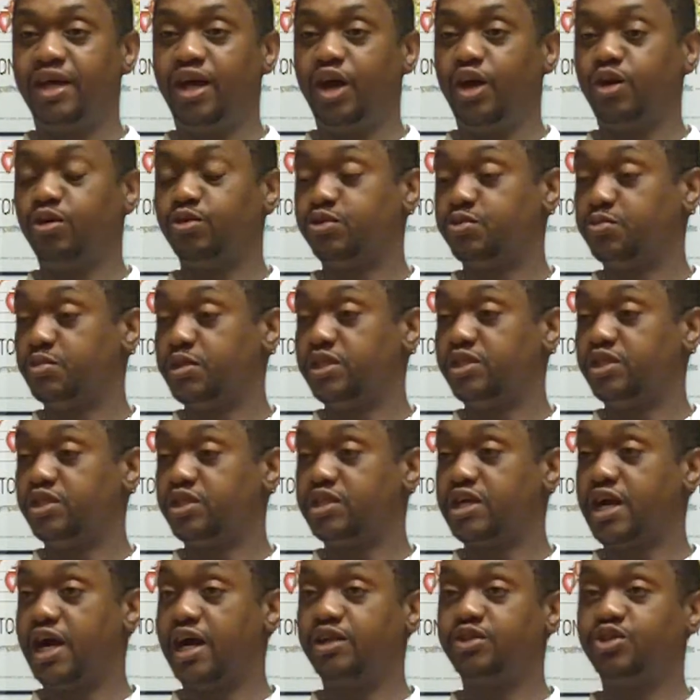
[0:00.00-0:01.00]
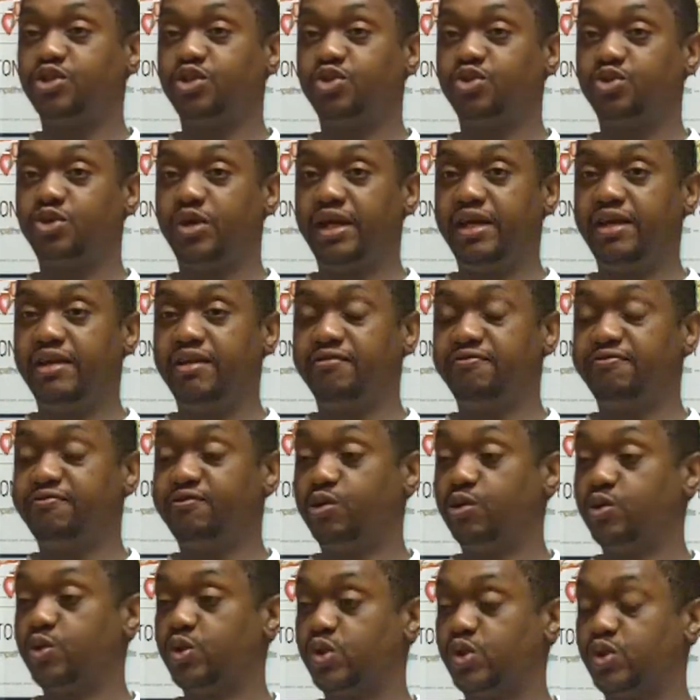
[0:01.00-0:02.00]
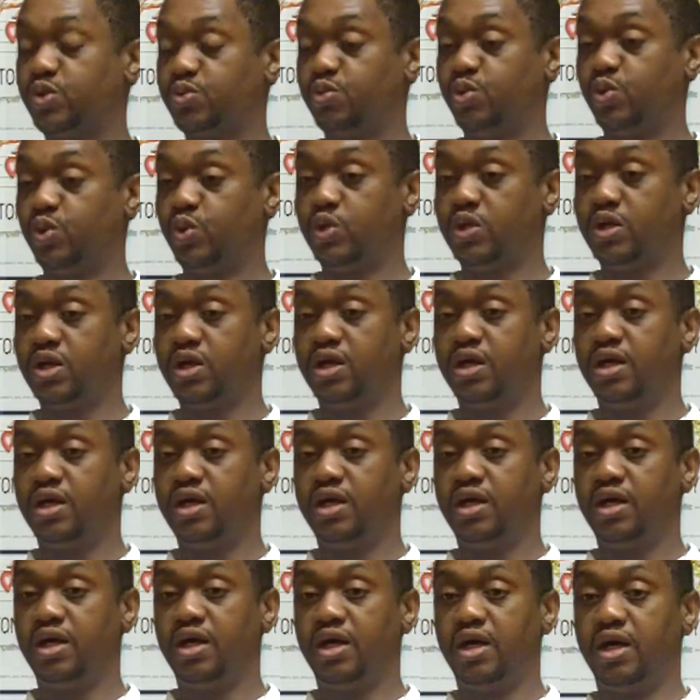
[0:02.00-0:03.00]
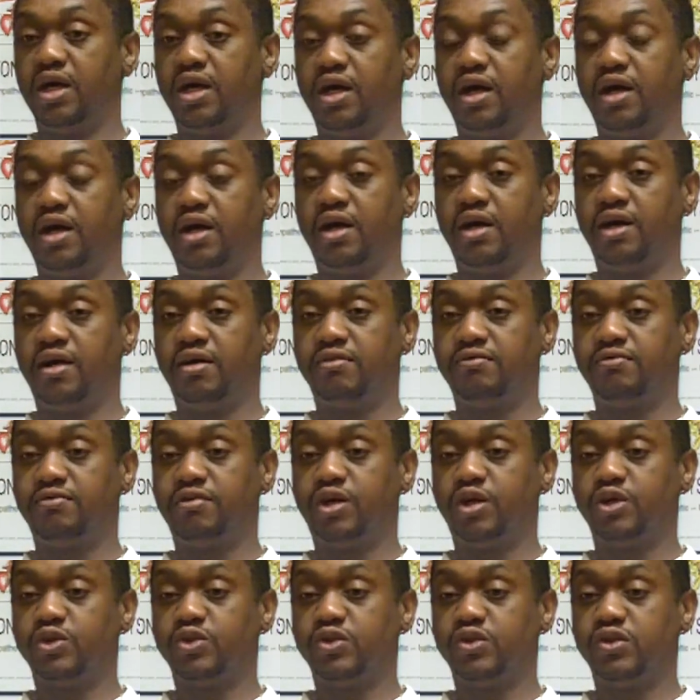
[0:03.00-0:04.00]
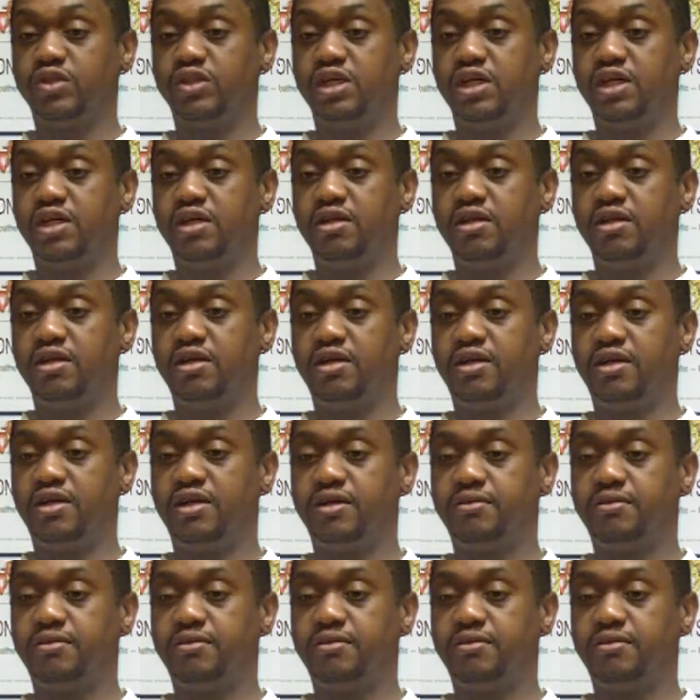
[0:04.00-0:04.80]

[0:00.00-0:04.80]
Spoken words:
helps me to concentrate and focus more. I've also done